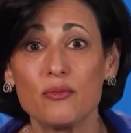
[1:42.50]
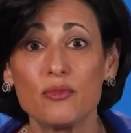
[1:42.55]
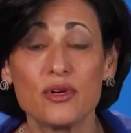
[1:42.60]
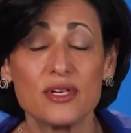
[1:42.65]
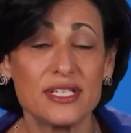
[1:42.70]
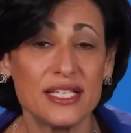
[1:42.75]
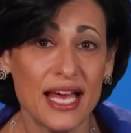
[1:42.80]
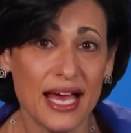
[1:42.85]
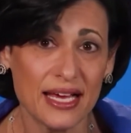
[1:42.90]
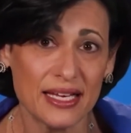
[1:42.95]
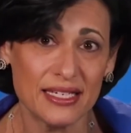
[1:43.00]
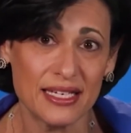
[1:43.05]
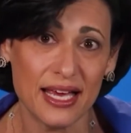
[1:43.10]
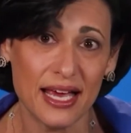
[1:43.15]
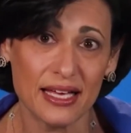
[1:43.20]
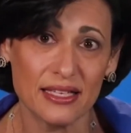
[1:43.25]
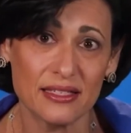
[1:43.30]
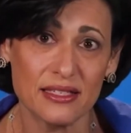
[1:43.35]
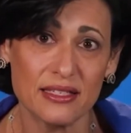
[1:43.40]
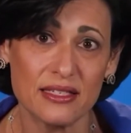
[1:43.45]
protect
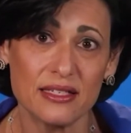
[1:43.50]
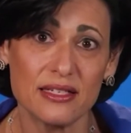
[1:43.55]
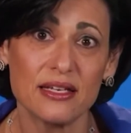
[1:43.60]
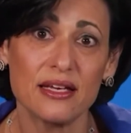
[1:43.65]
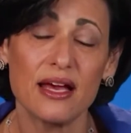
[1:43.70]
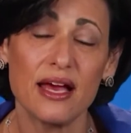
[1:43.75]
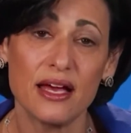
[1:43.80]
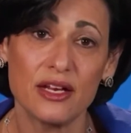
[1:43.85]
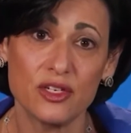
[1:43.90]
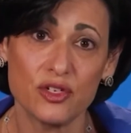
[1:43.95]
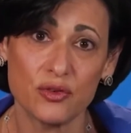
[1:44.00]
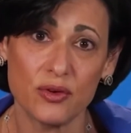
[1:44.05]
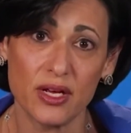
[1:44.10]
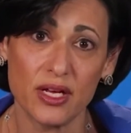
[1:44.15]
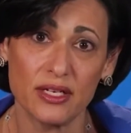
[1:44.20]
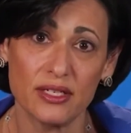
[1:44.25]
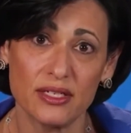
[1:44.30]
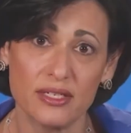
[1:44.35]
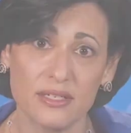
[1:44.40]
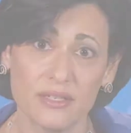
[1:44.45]
against, and
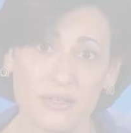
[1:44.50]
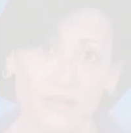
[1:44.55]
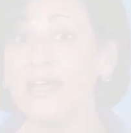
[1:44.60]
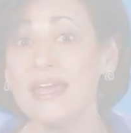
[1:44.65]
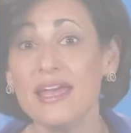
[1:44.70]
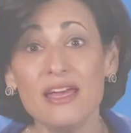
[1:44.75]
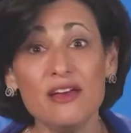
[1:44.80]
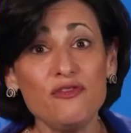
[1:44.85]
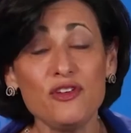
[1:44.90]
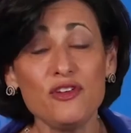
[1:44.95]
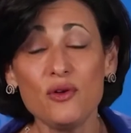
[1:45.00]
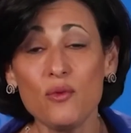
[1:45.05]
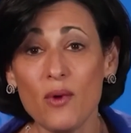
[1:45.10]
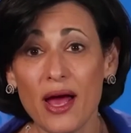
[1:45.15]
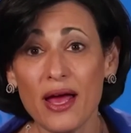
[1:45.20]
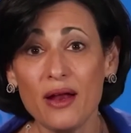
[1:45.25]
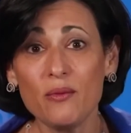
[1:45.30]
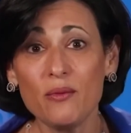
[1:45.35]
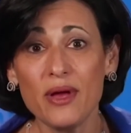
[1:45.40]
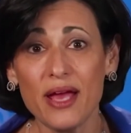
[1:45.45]
treat. If and
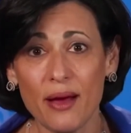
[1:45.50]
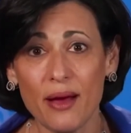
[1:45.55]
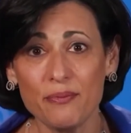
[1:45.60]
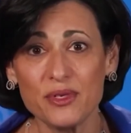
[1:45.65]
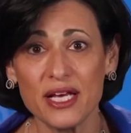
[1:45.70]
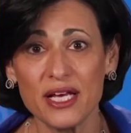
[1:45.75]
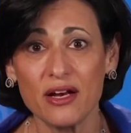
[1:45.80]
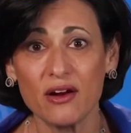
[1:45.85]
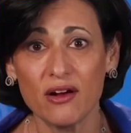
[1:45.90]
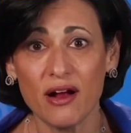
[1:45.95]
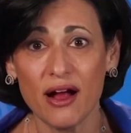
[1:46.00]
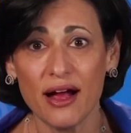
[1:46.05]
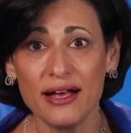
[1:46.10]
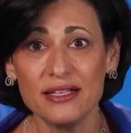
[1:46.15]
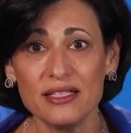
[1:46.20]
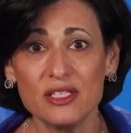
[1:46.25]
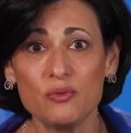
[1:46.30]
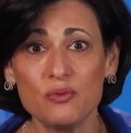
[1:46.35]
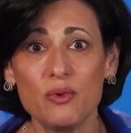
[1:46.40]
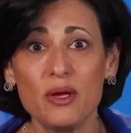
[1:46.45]
when we update our
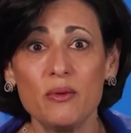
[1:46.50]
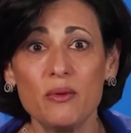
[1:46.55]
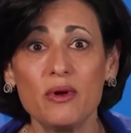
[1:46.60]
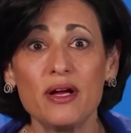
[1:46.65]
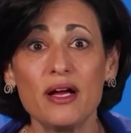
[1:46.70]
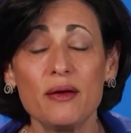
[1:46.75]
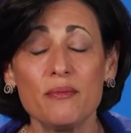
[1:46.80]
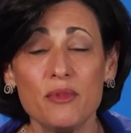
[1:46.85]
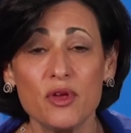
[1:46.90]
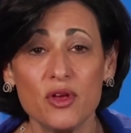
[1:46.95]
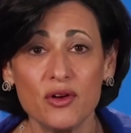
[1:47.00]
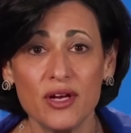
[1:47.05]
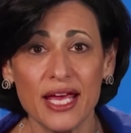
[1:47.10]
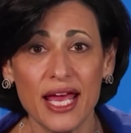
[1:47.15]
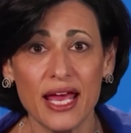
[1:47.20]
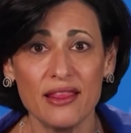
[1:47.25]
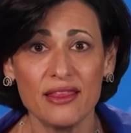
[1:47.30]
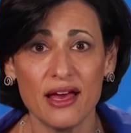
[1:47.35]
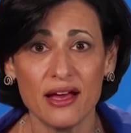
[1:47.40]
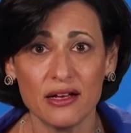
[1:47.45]
guidance, we will
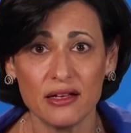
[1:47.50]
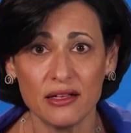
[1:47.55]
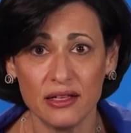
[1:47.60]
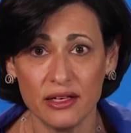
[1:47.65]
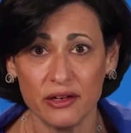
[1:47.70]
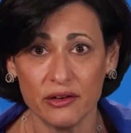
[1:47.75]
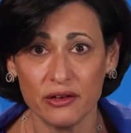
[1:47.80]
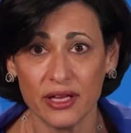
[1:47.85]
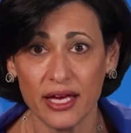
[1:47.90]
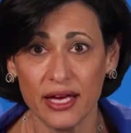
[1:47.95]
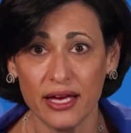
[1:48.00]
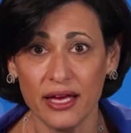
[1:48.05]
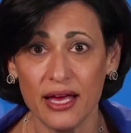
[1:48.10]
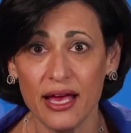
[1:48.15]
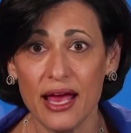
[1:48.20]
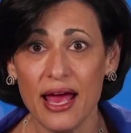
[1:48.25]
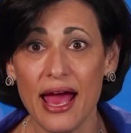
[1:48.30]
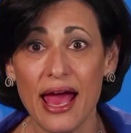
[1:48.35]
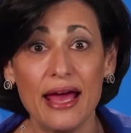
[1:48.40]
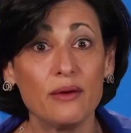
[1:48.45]
communicate that clearly,
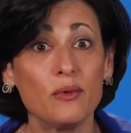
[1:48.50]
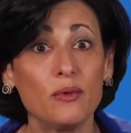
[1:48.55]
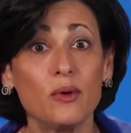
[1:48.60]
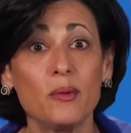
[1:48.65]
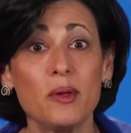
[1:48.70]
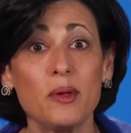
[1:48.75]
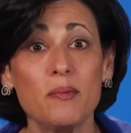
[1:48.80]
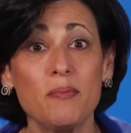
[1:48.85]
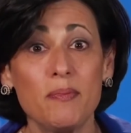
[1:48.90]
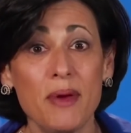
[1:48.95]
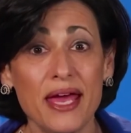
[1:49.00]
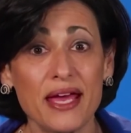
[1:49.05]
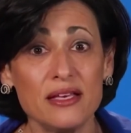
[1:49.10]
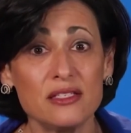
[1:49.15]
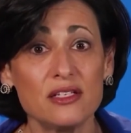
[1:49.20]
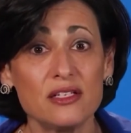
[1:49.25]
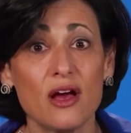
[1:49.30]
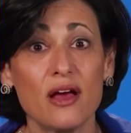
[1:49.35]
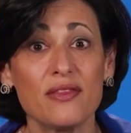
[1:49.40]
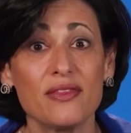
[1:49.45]
and it will be
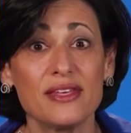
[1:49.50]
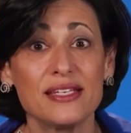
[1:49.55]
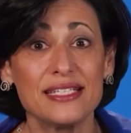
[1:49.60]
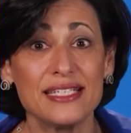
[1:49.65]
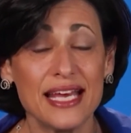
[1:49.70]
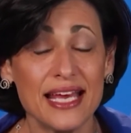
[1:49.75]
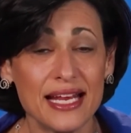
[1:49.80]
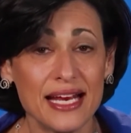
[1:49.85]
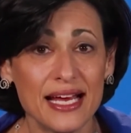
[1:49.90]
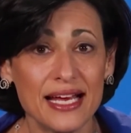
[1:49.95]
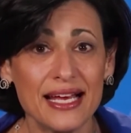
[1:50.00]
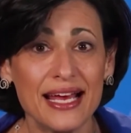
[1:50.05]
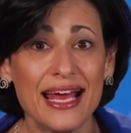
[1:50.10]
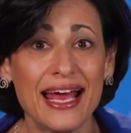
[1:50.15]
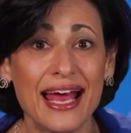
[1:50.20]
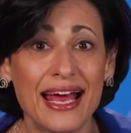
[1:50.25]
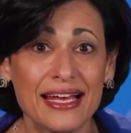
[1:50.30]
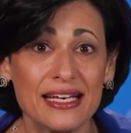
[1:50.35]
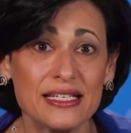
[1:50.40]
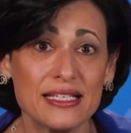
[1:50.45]
based on the data
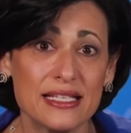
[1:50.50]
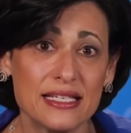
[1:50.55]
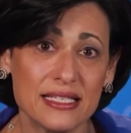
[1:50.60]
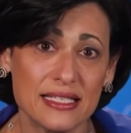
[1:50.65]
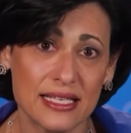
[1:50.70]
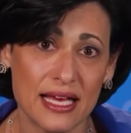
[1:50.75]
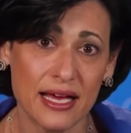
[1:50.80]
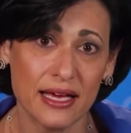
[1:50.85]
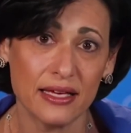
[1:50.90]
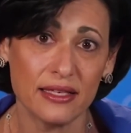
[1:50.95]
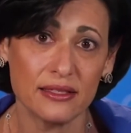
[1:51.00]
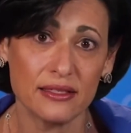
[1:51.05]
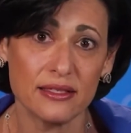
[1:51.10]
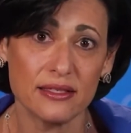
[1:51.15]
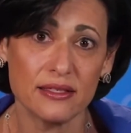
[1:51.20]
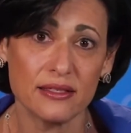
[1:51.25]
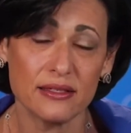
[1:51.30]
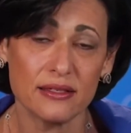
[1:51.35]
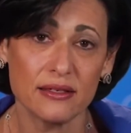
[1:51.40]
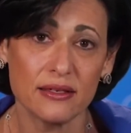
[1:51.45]
and the
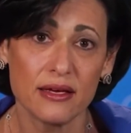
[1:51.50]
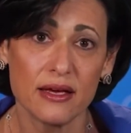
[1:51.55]
science.